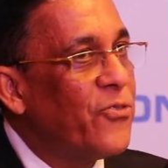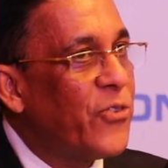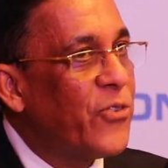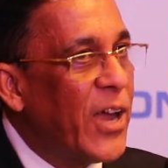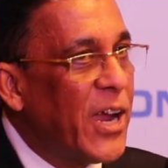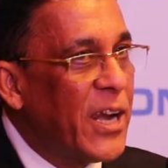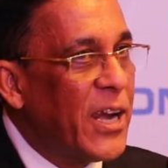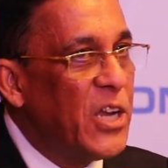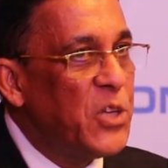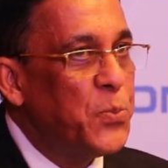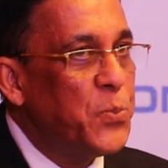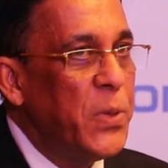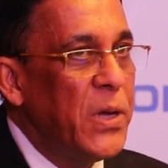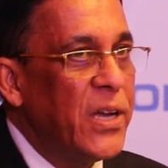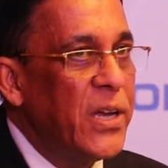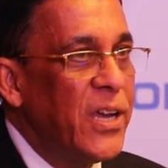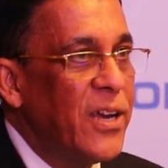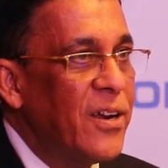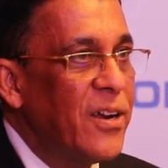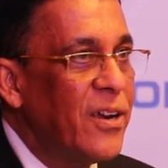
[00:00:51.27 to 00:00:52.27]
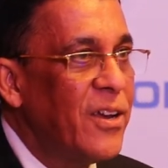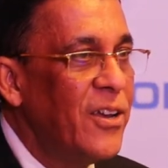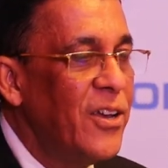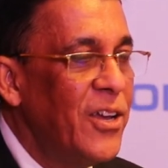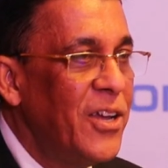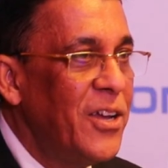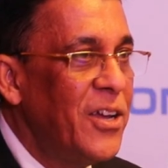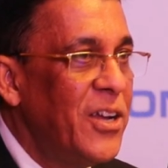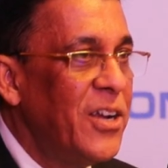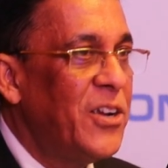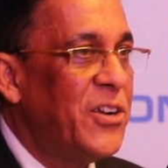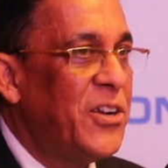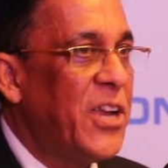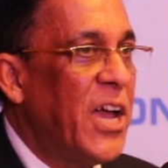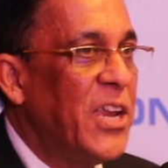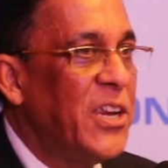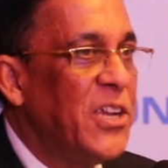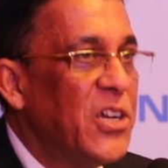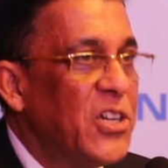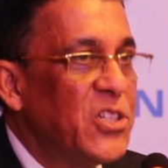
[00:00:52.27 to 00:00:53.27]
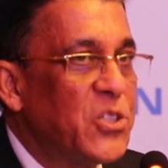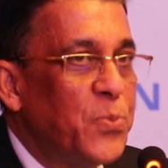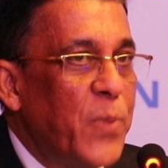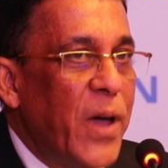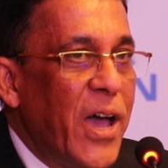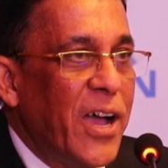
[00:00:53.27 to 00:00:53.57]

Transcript: frankly speaking, 10 years